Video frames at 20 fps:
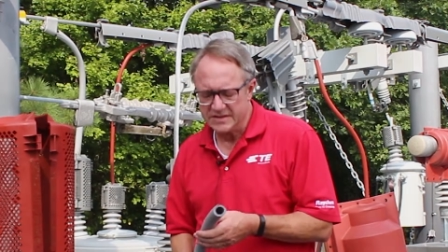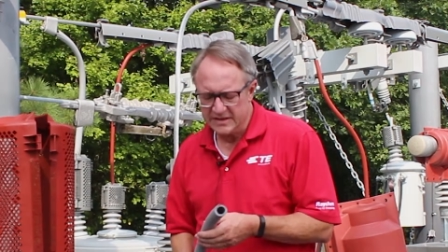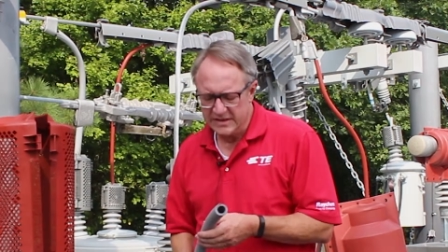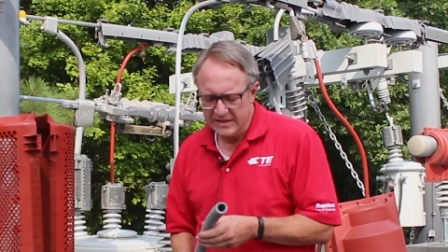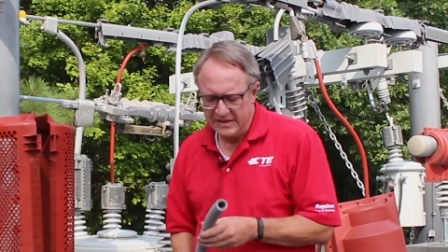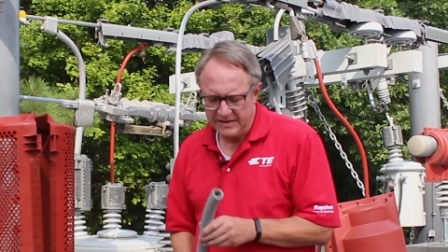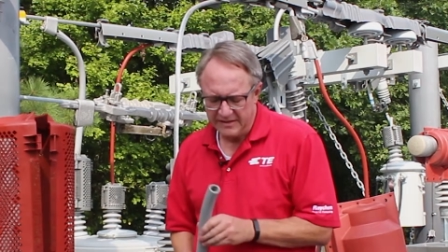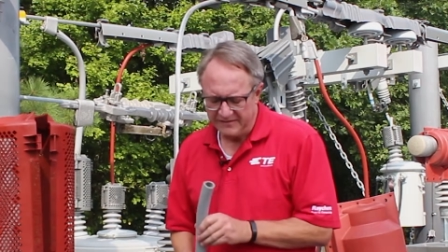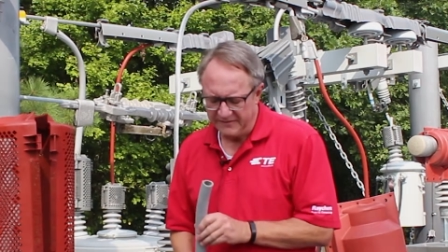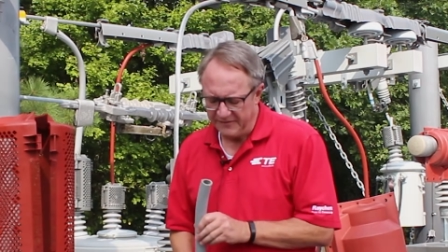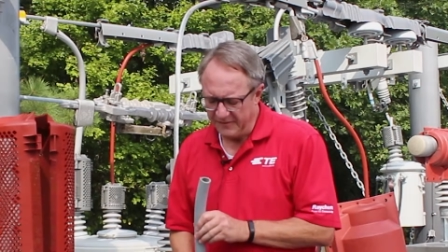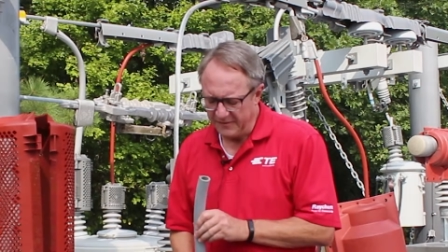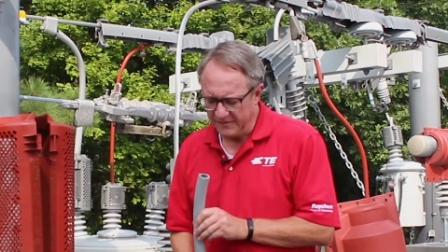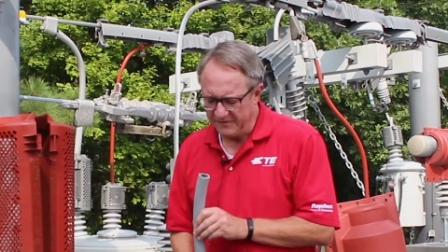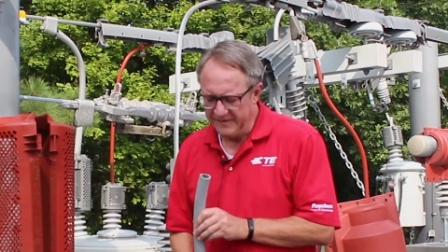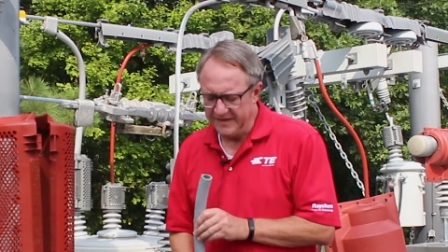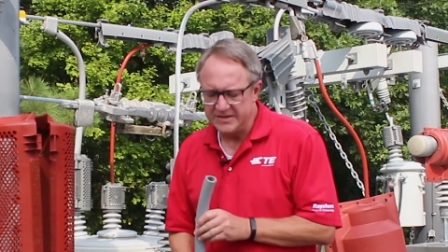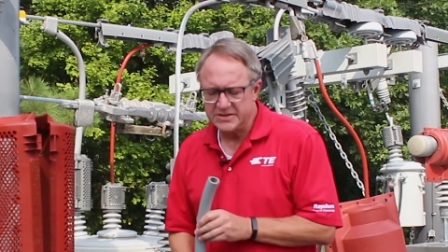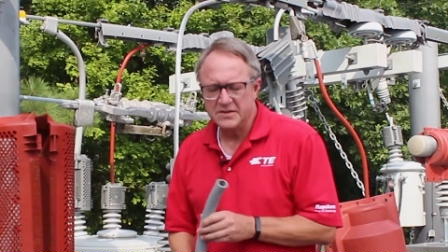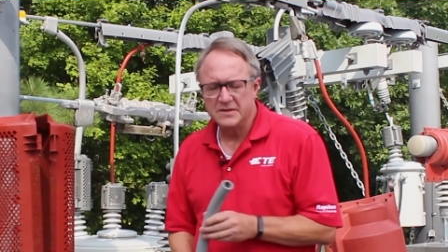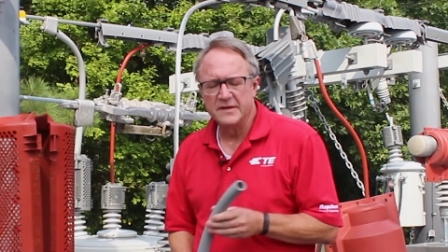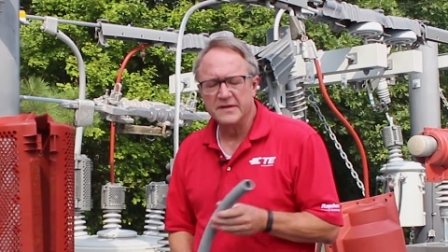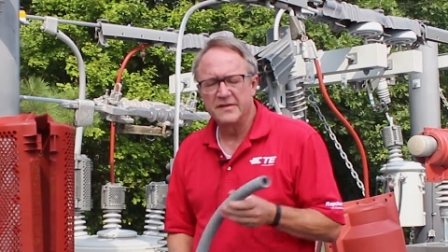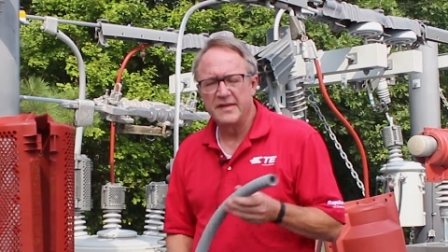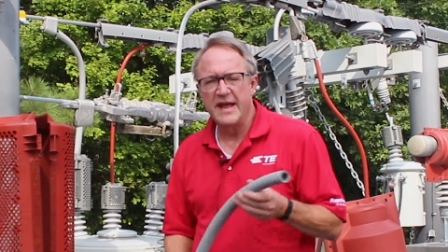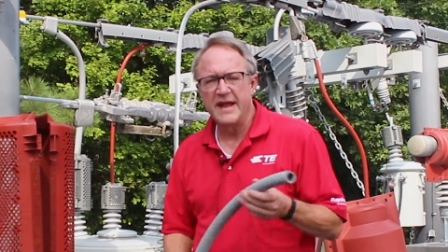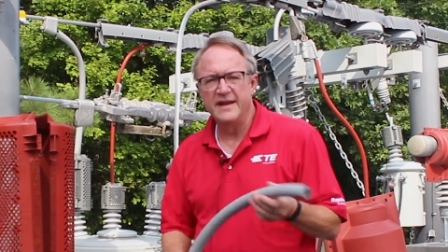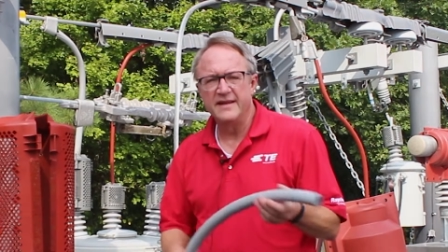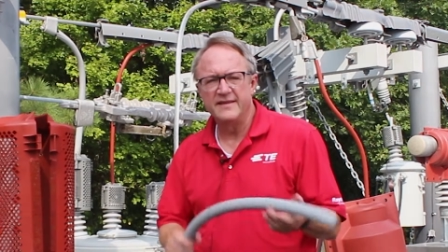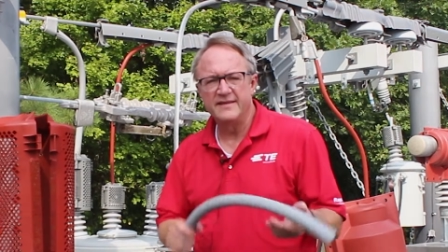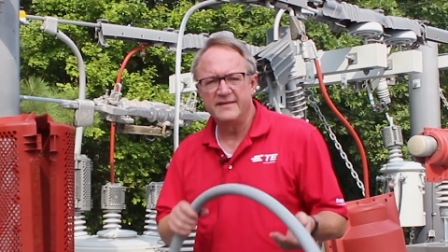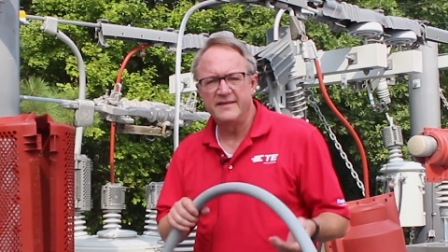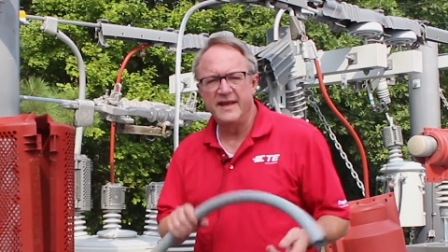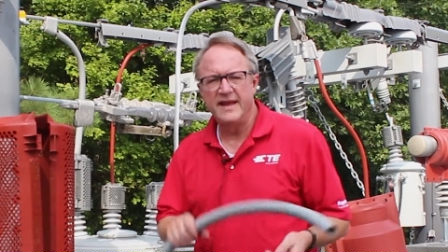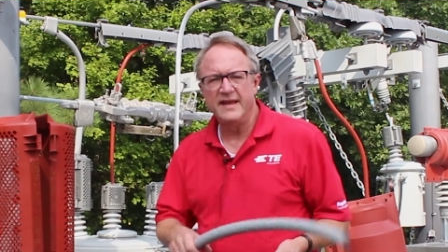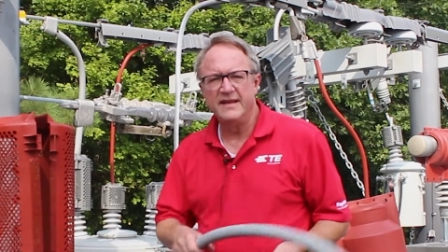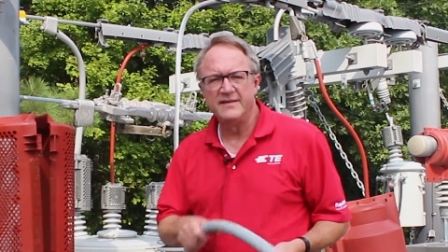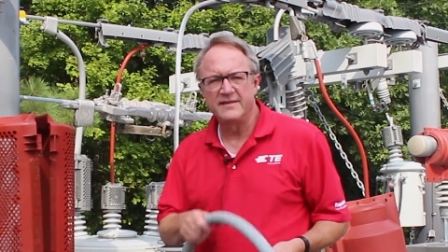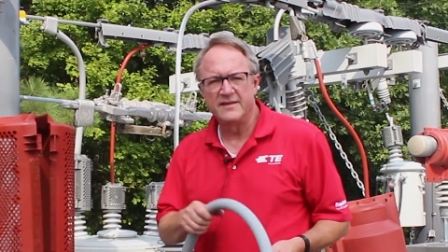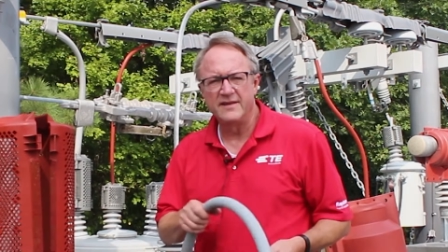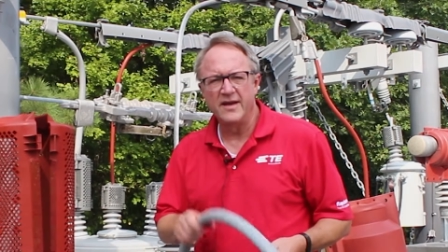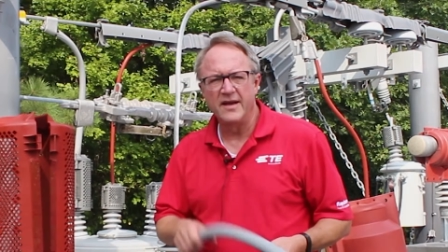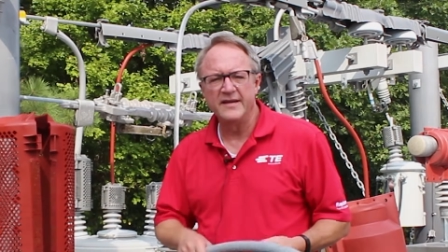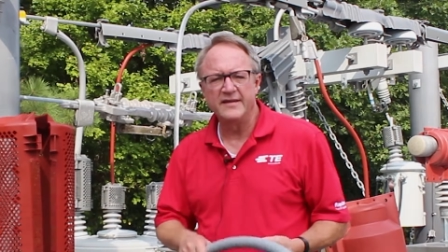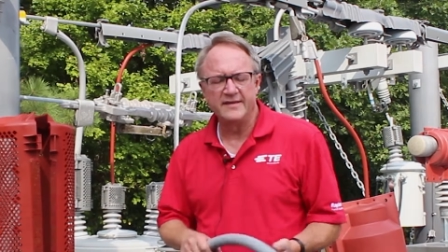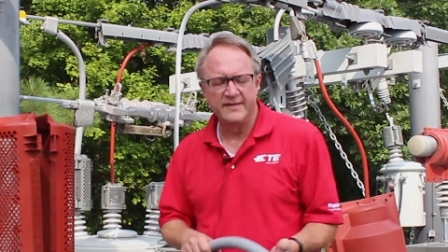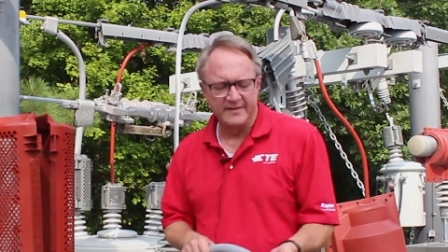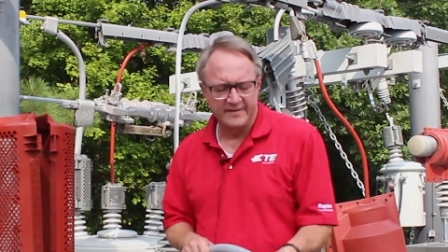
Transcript: The first feature is that it stays nice